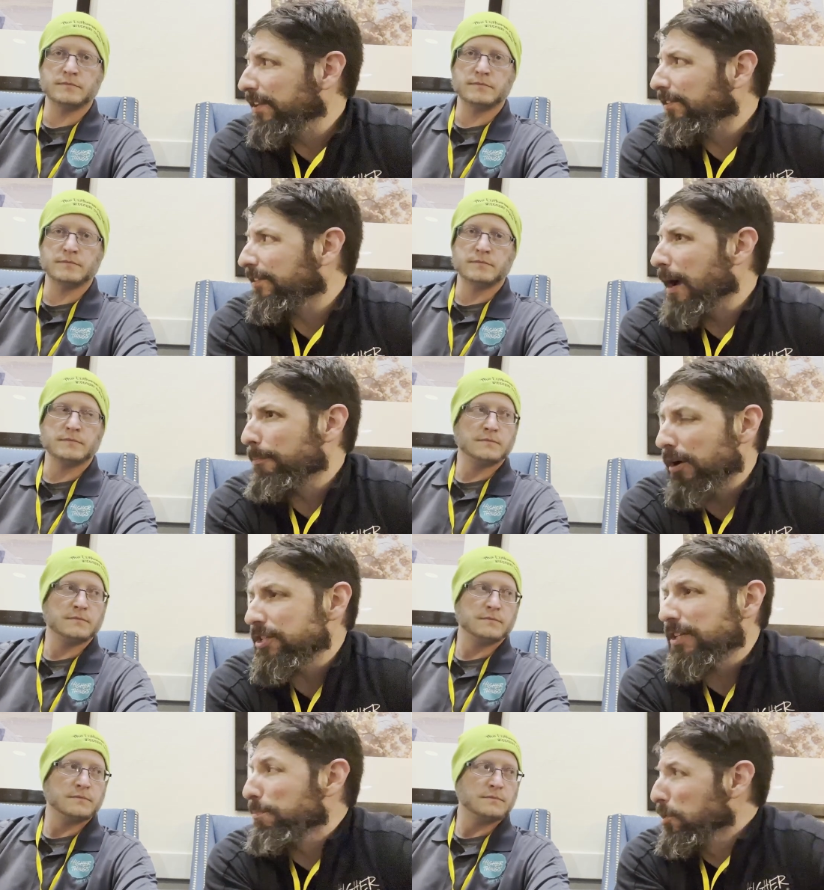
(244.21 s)
Speaker 1: This is not
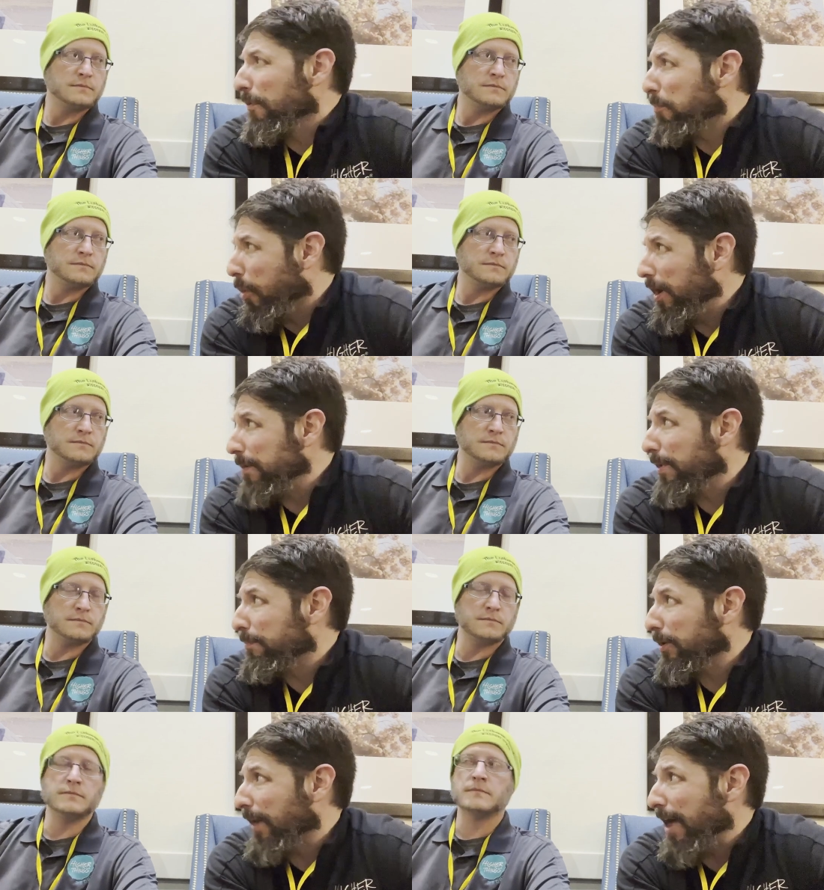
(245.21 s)
marching to prove a point, but,
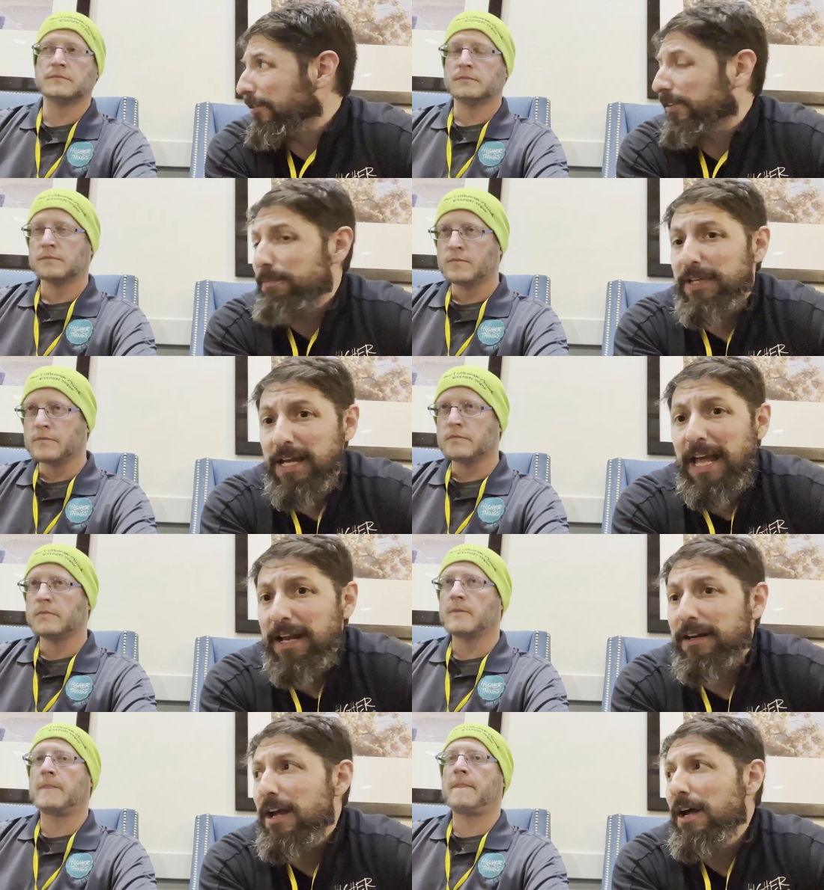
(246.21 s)
but rather simply,
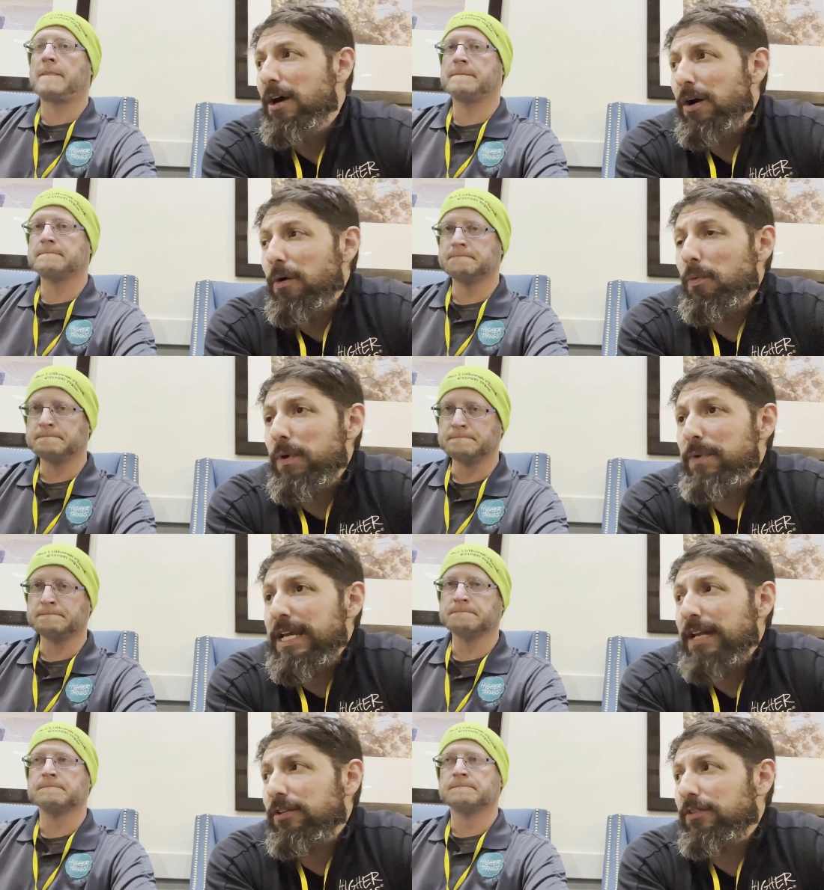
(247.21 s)
again, we, we
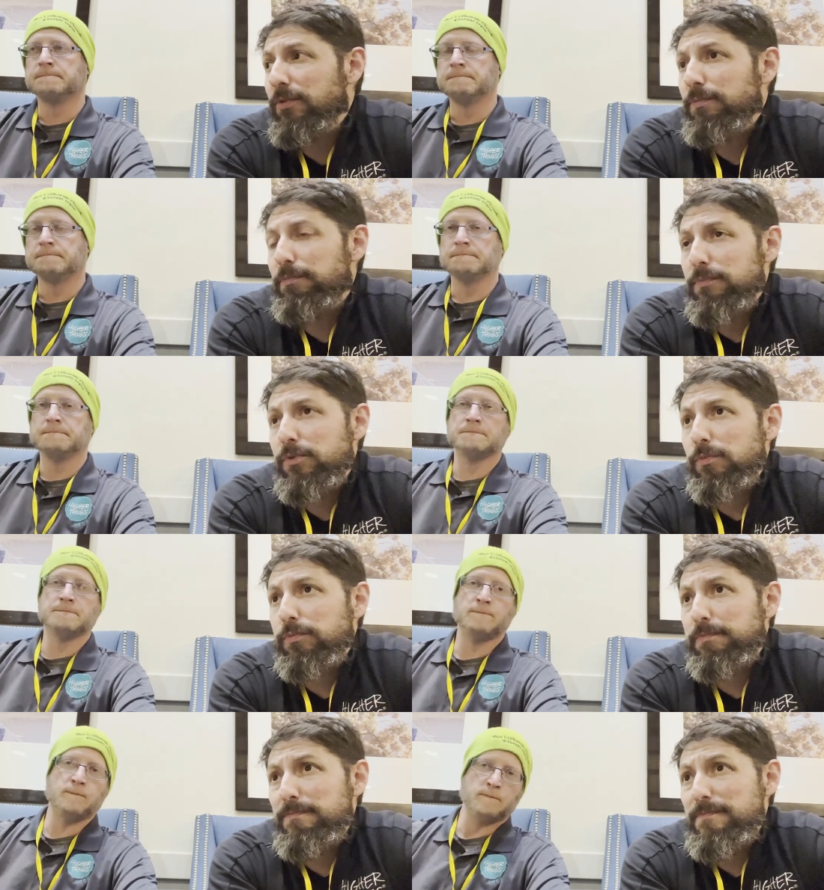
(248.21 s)
get to, to, to
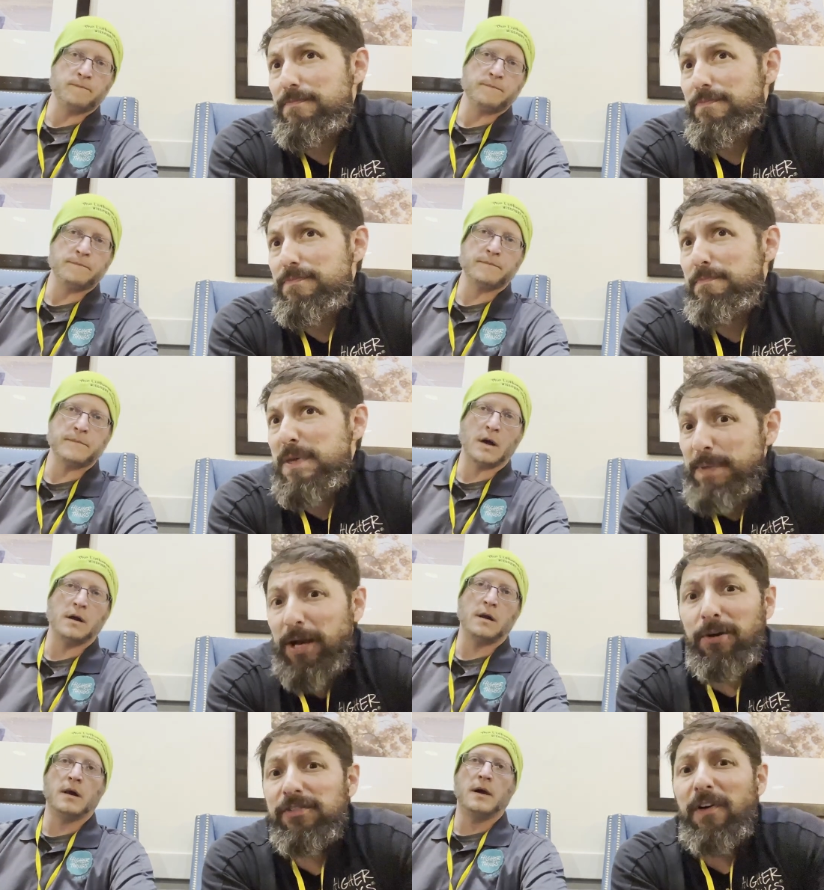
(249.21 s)
be
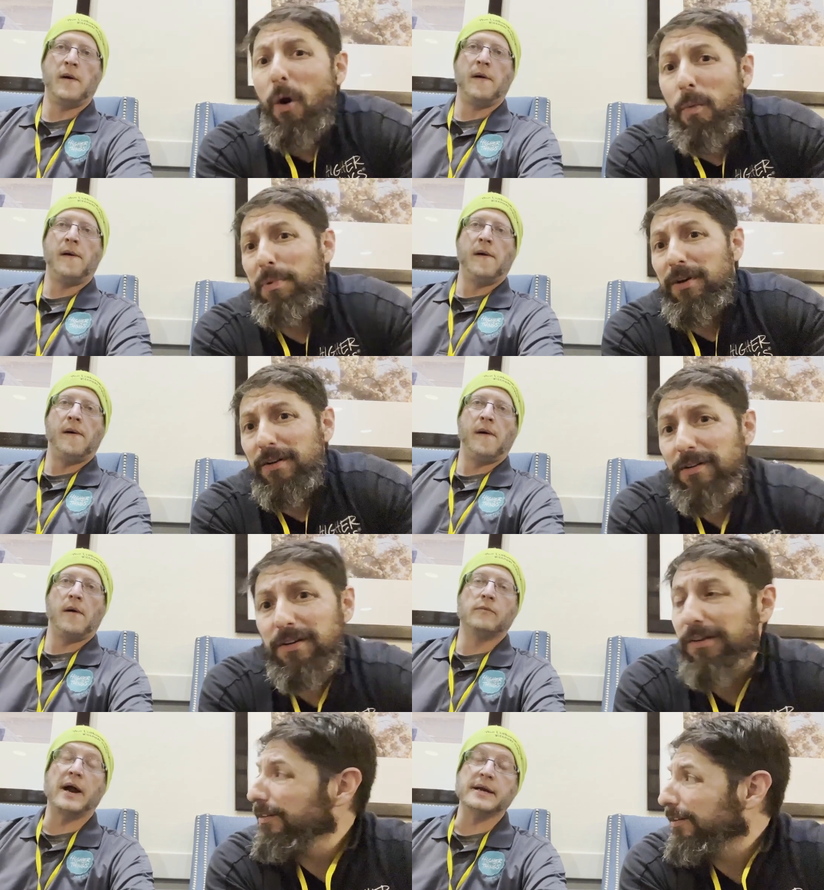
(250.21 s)
bearers
Speaker 2: of hope.
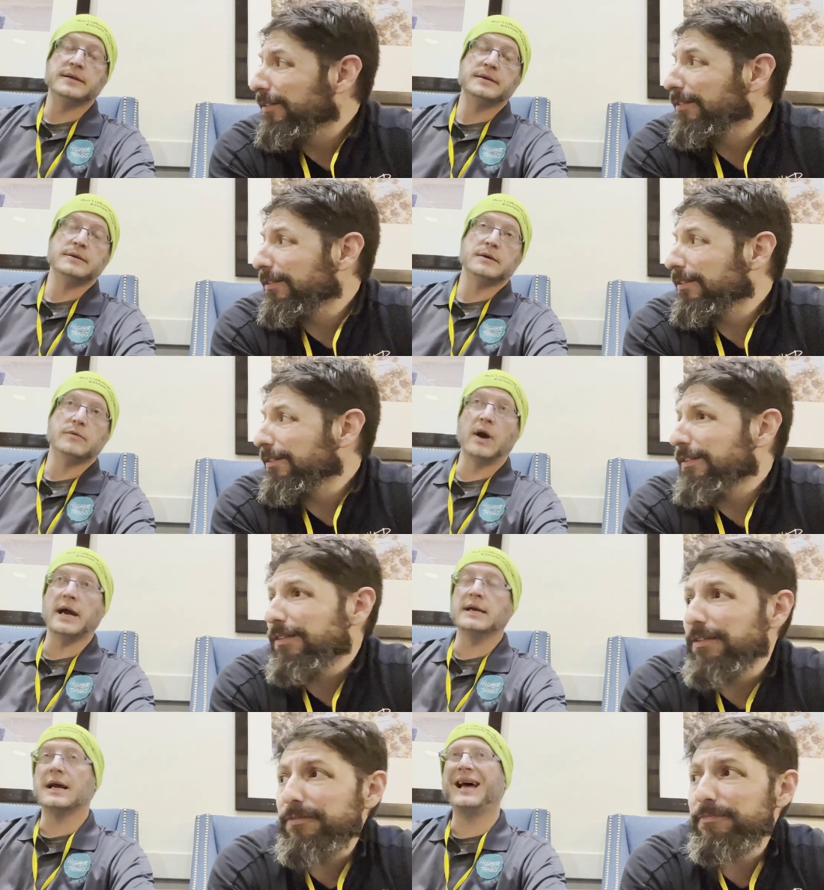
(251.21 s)
Right,
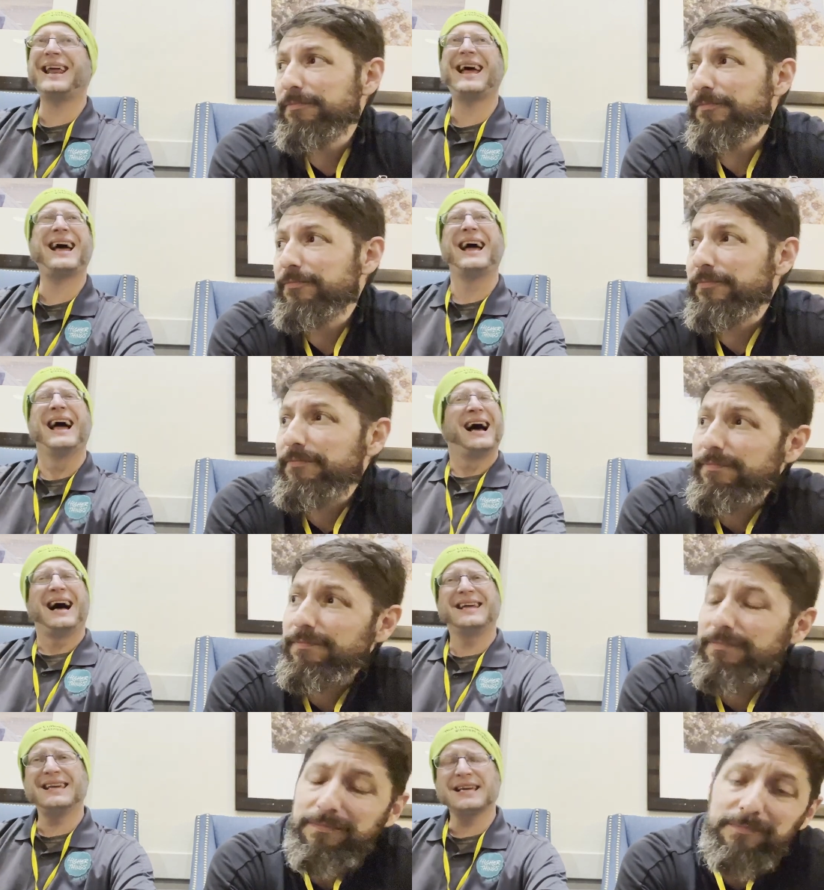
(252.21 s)
right. Uh,
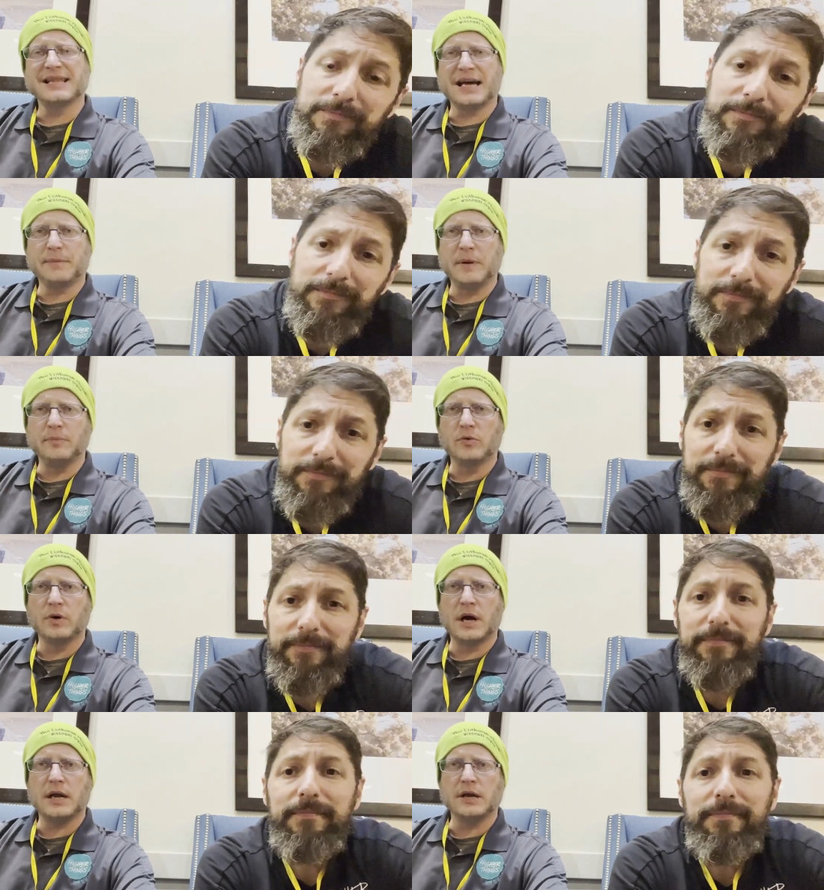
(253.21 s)
I think a lot of
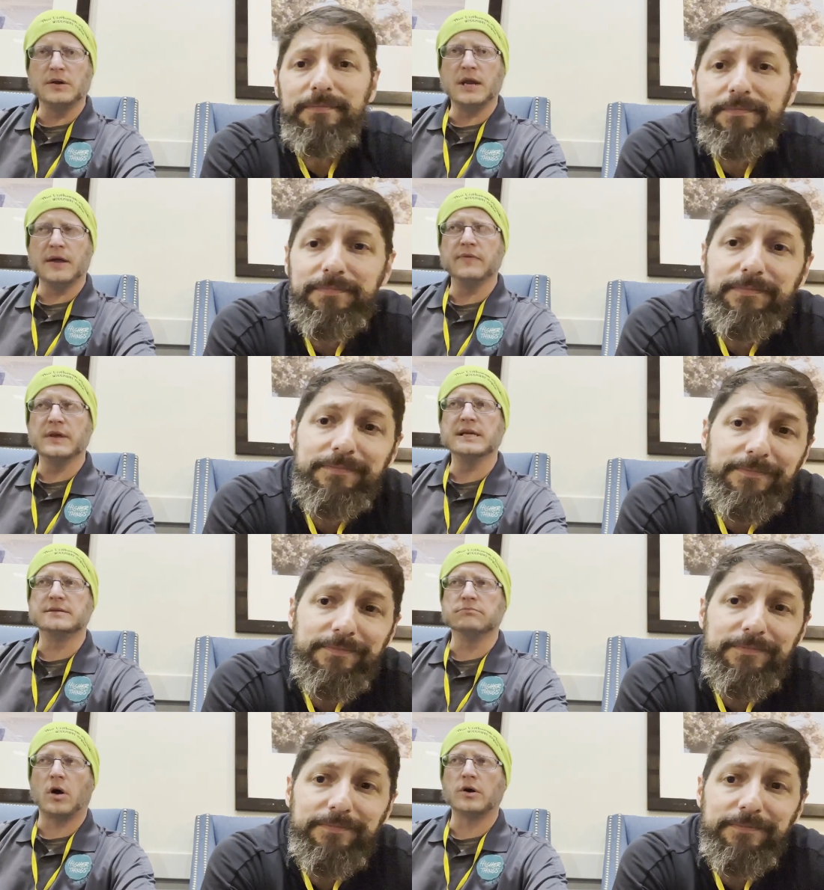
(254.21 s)
people uh, in
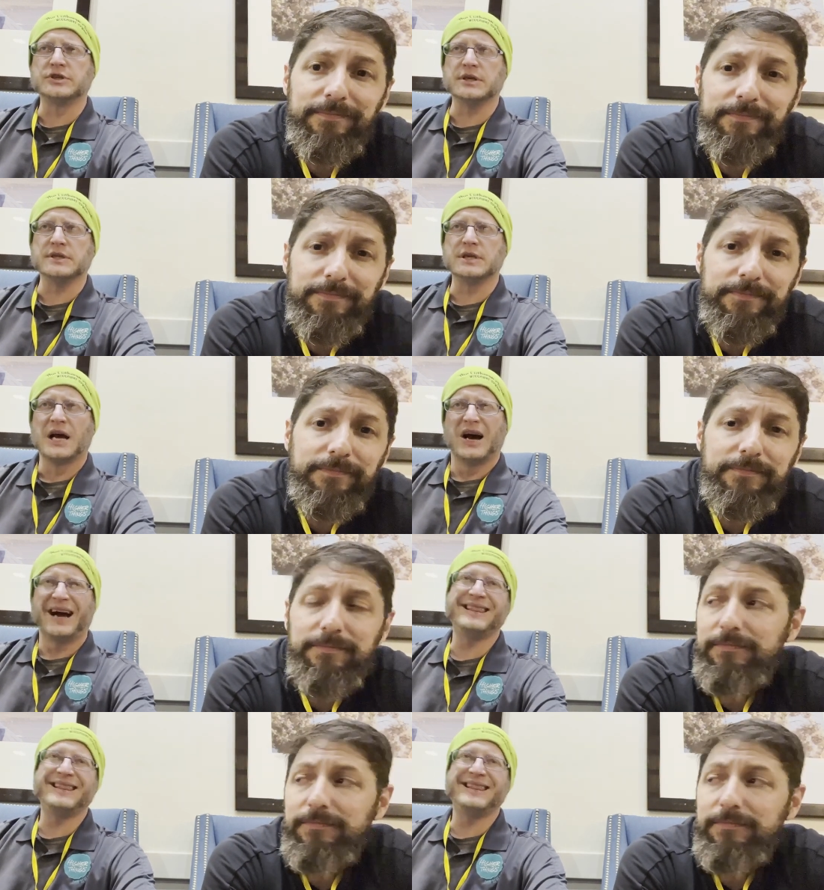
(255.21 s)
these marches. I